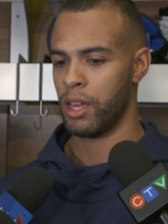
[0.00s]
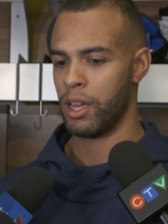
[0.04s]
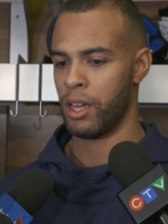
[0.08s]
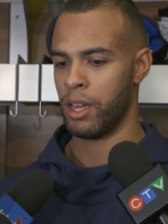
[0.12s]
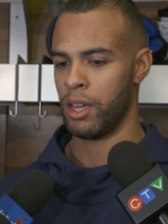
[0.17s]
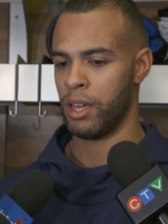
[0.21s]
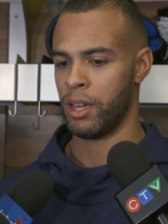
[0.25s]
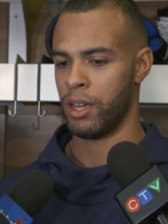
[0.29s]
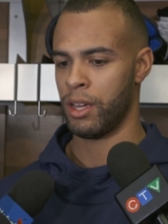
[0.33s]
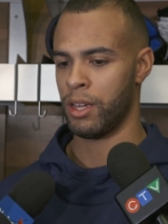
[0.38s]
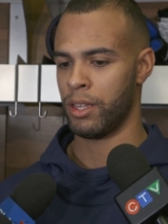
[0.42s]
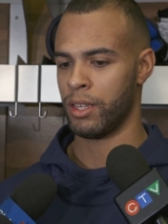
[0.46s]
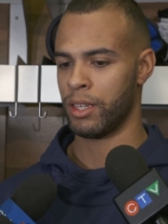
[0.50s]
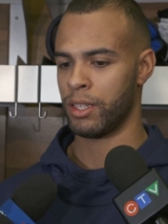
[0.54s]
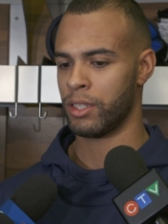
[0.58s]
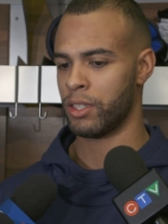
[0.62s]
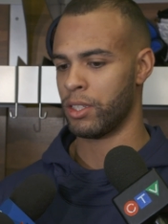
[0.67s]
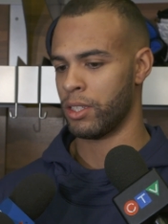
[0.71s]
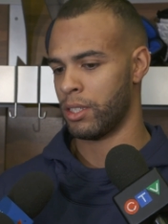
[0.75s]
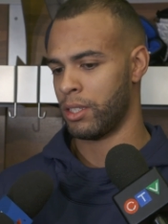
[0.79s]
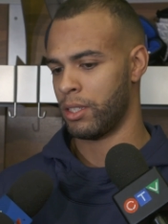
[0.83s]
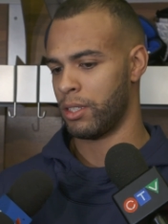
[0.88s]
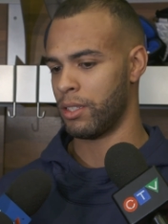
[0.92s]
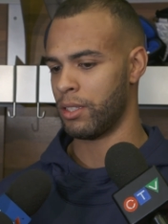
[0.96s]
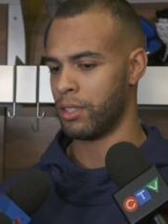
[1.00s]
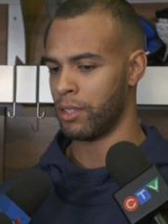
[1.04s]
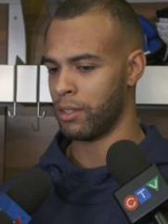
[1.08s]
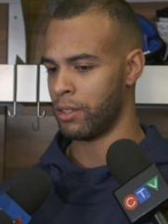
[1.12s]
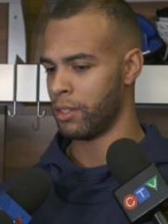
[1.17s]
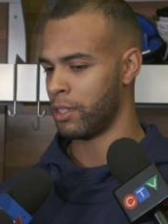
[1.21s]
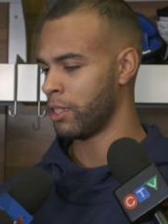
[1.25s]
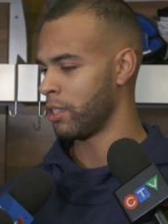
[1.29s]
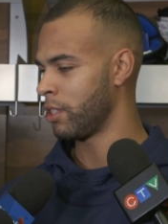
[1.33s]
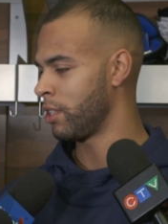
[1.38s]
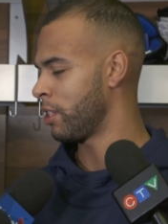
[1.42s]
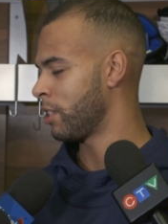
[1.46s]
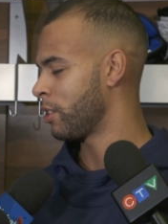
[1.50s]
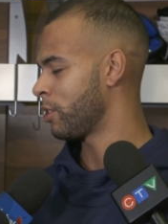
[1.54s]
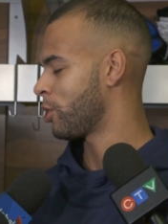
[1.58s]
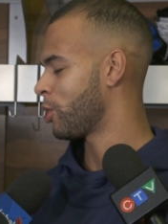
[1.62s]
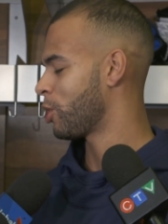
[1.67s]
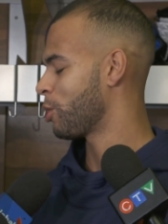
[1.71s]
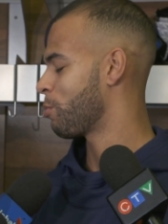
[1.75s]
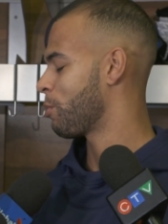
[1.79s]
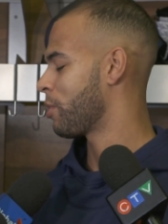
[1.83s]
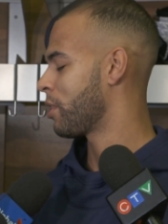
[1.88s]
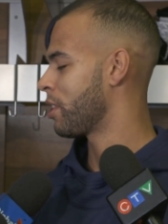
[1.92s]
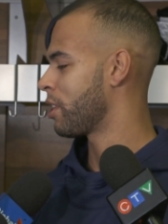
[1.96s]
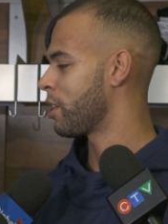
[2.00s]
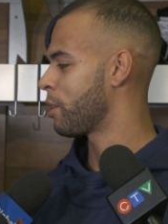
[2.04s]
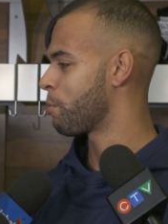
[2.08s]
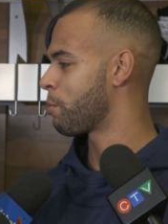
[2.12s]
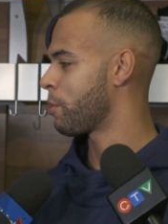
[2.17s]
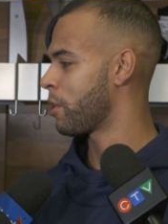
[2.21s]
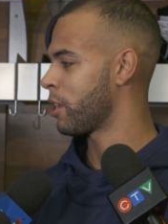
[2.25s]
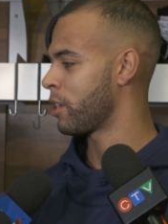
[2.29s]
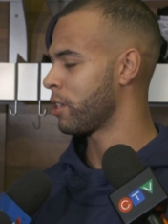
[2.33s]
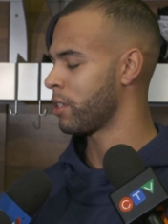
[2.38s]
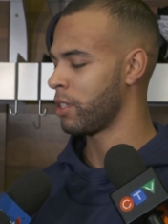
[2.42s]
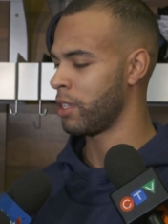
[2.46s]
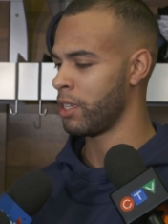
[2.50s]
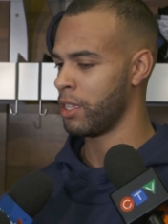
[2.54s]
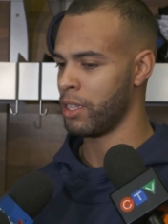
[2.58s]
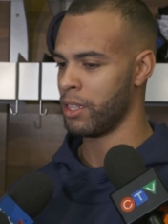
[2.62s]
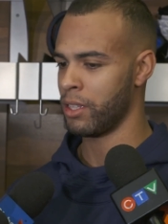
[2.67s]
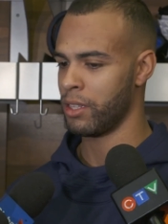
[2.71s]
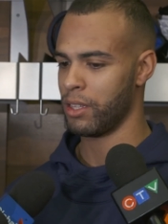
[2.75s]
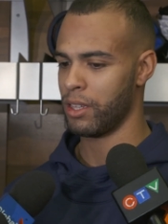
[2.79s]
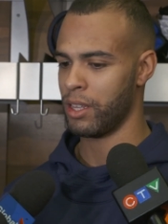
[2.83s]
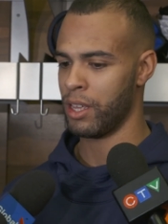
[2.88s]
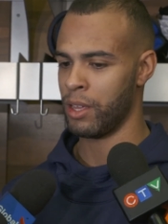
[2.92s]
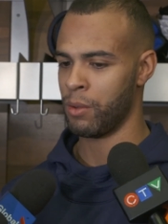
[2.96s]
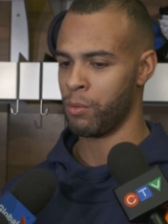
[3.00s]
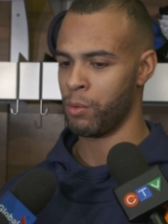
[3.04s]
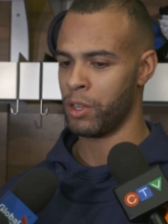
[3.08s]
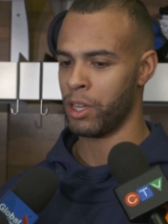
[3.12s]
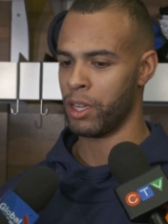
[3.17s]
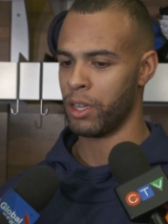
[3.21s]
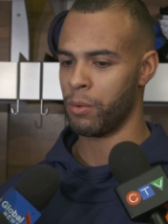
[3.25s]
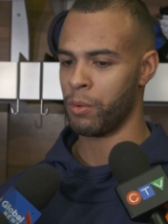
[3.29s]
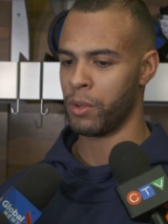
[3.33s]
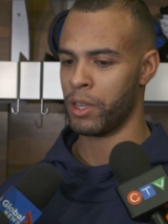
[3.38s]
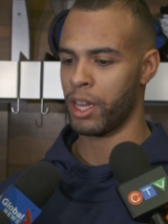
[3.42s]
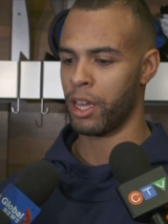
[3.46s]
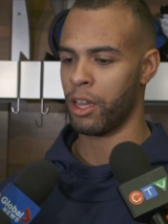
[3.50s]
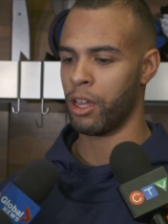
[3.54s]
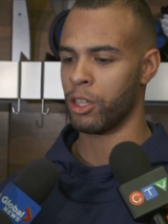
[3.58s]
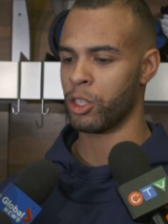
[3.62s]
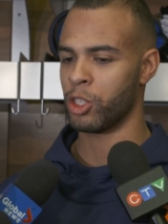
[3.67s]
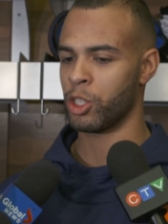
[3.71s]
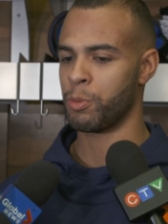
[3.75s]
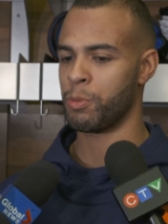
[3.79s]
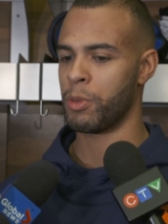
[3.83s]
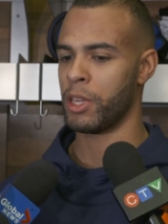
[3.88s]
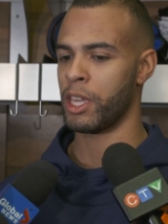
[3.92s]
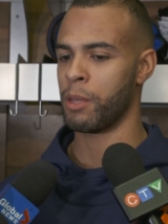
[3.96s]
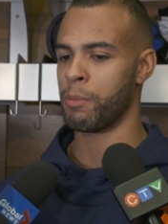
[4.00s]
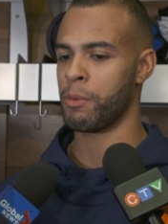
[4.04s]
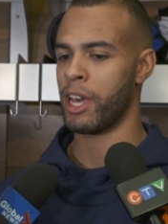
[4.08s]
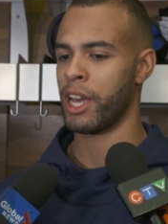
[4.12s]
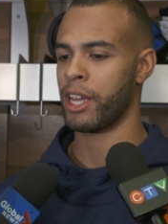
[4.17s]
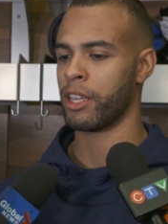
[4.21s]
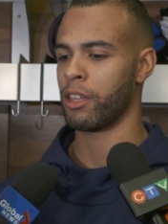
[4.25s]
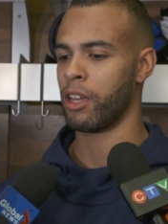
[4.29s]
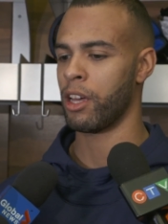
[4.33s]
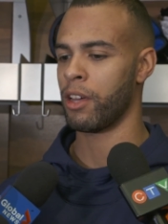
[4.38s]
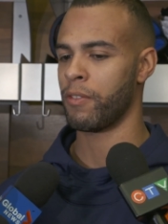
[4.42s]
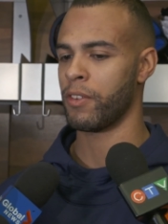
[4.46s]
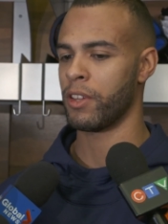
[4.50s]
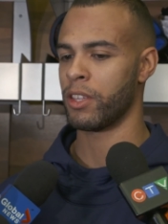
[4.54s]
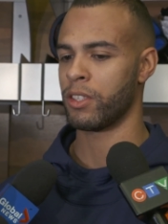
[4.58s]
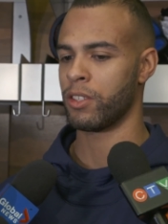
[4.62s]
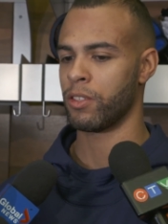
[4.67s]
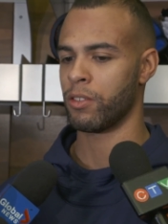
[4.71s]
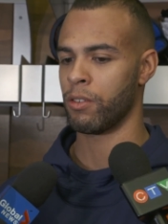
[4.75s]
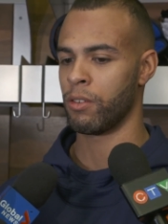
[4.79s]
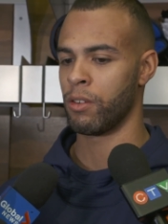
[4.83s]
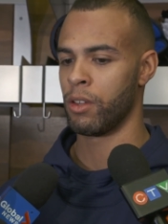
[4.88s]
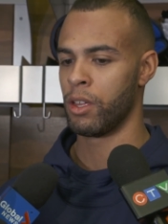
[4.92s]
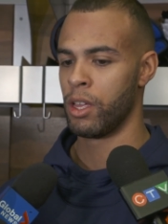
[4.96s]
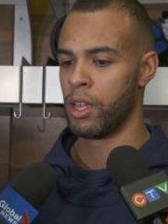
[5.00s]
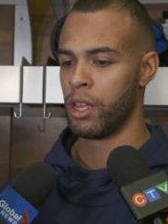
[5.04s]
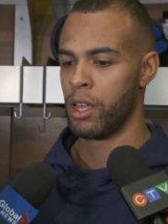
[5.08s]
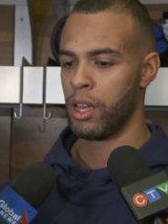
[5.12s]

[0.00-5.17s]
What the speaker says: That's just, you know, good leadership on their part, and we kind of all just piggybacked off it. So